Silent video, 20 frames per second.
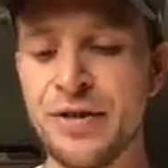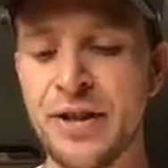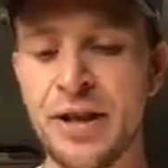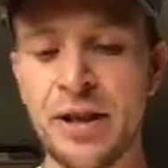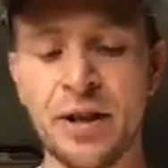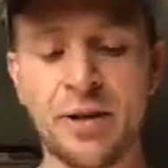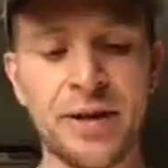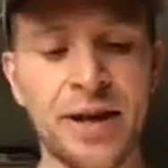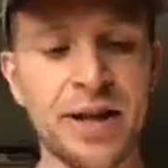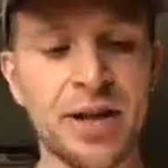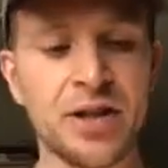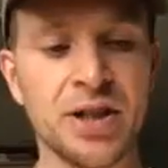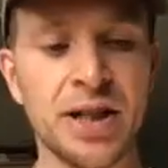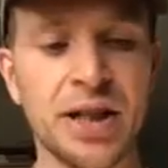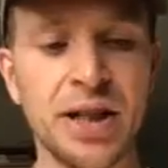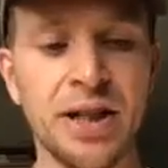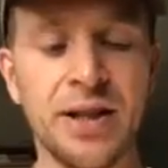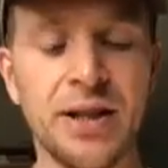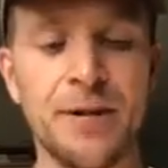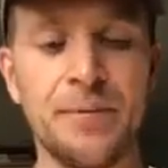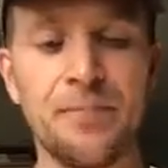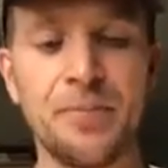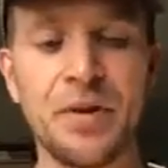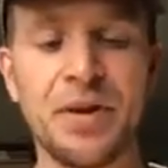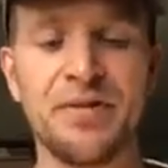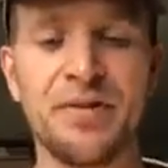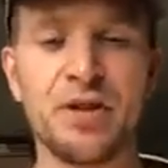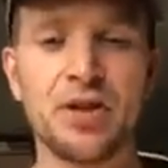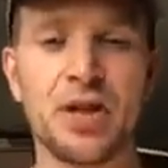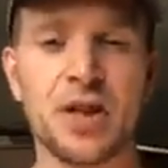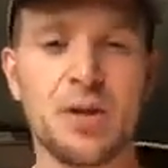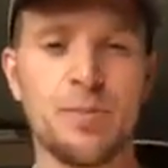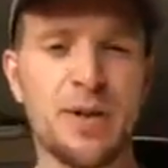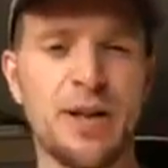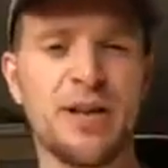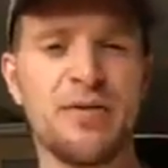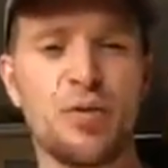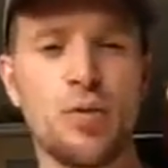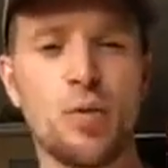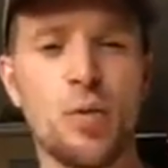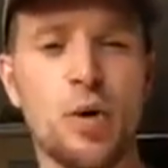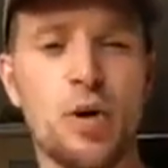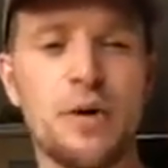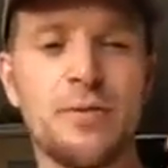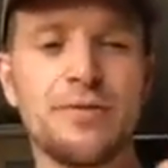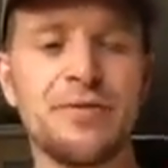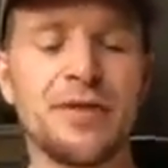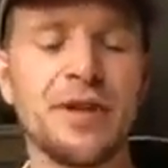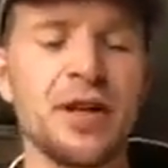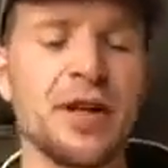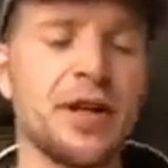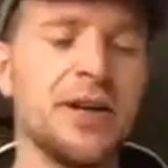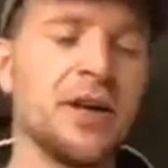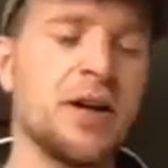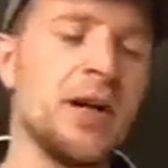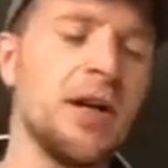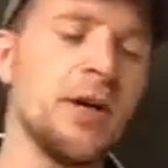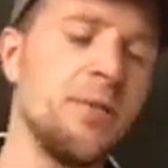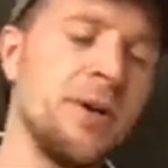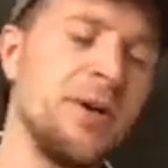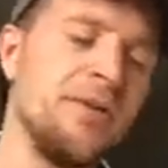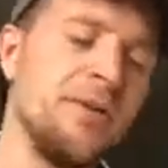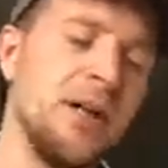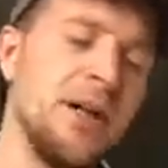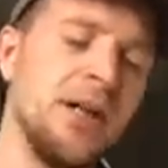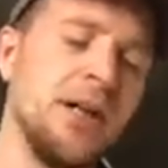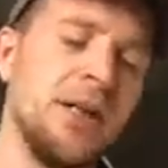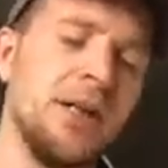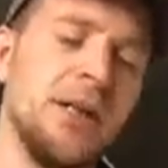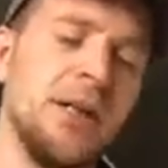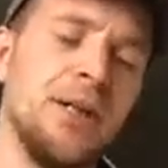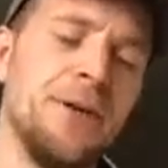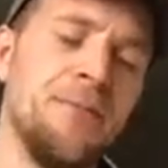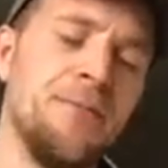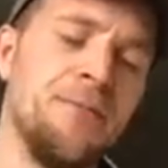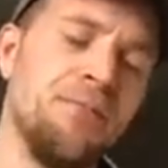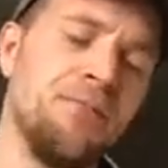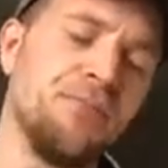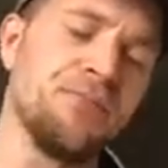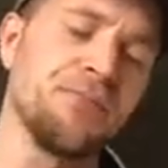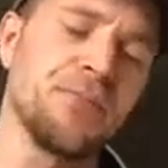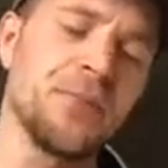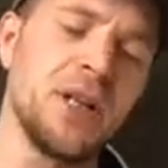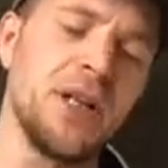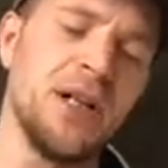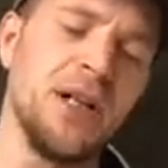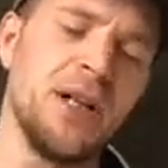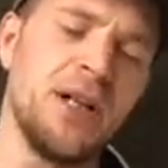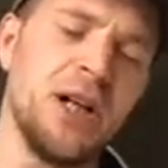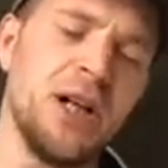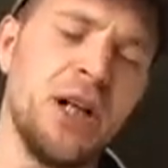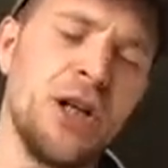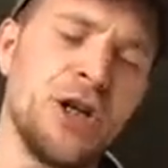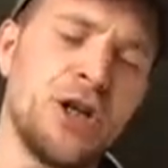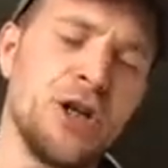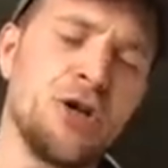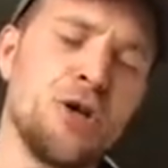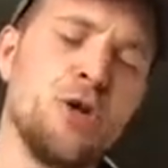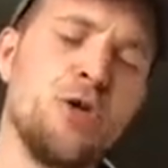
feel her energy. Feels like a bit of a warmth. I kind of got a bit of like a